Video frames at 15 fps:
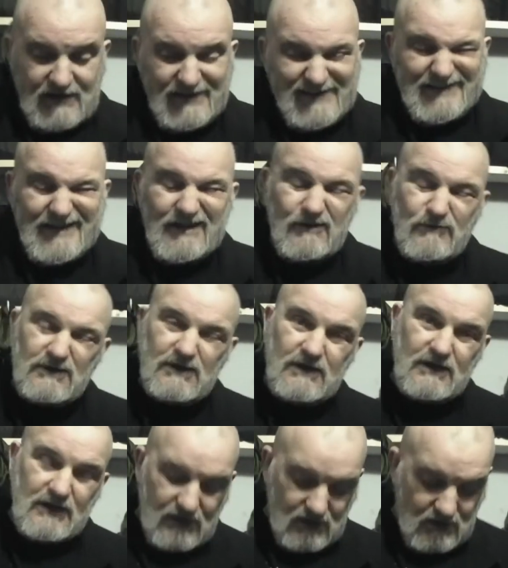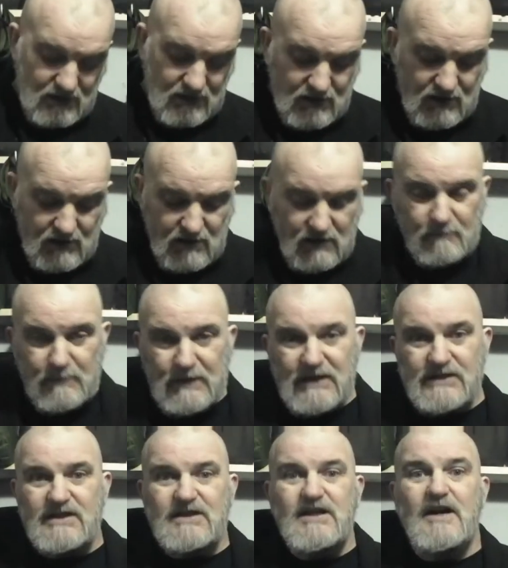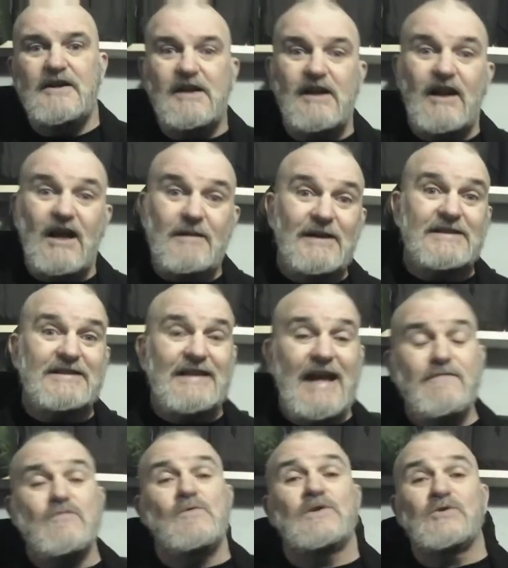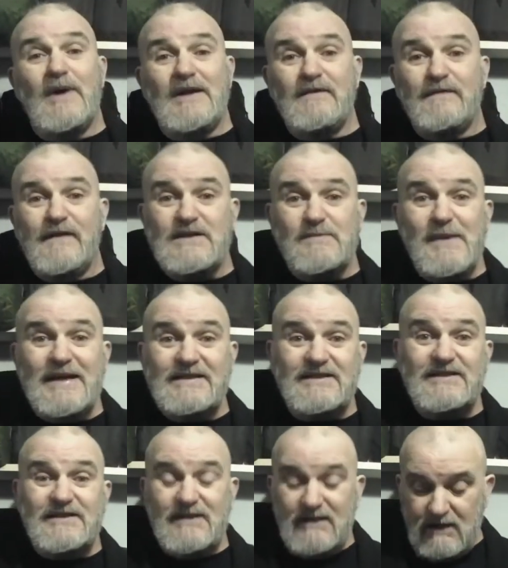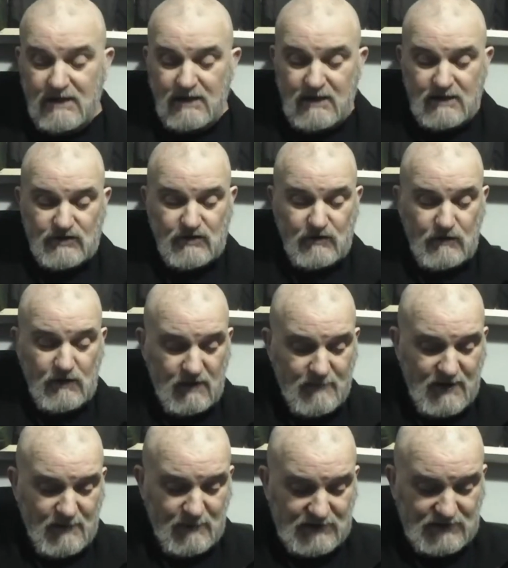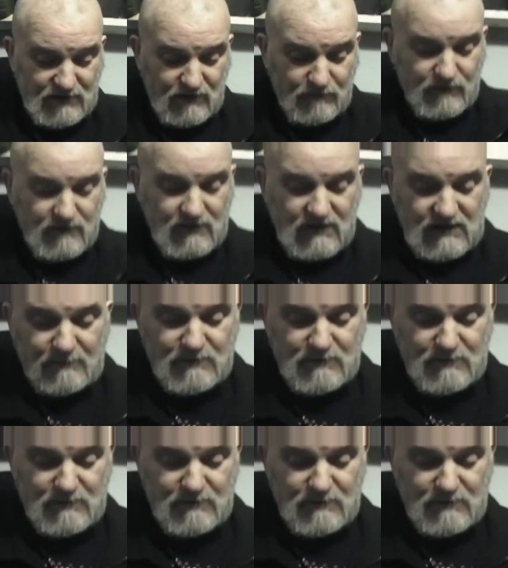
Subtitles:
Now because of the current climate, everyone's wearing face masks, so I made myself a couple